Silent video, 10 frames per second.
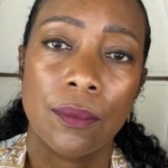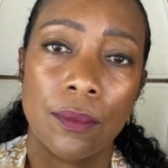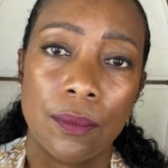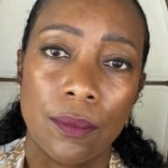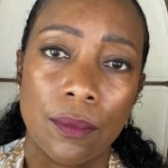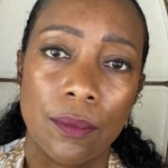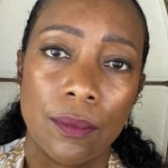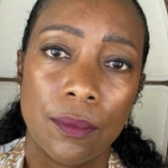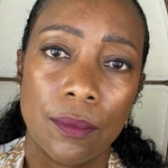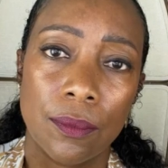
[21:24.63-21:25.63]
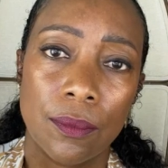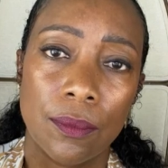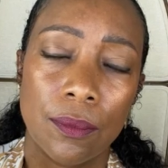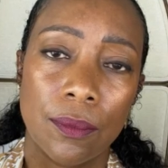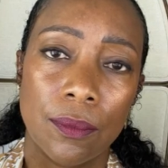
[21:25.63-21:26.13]

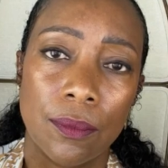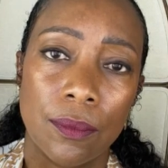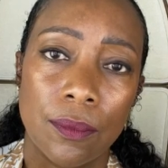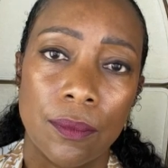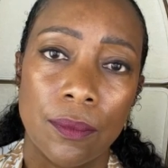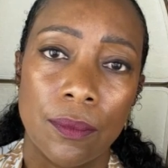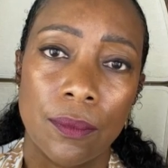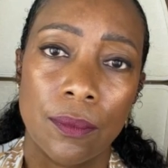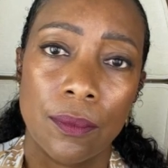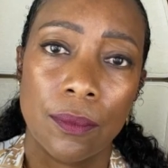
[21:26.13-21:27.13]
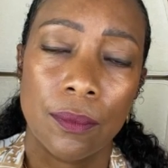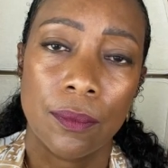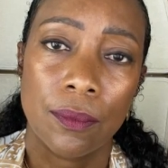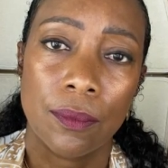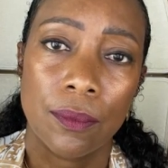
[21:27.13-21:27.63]

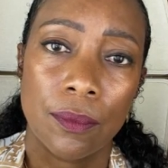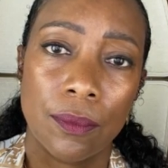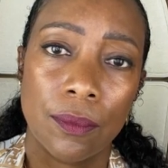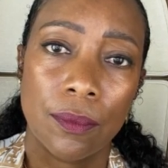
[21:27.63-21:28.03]
[no speech]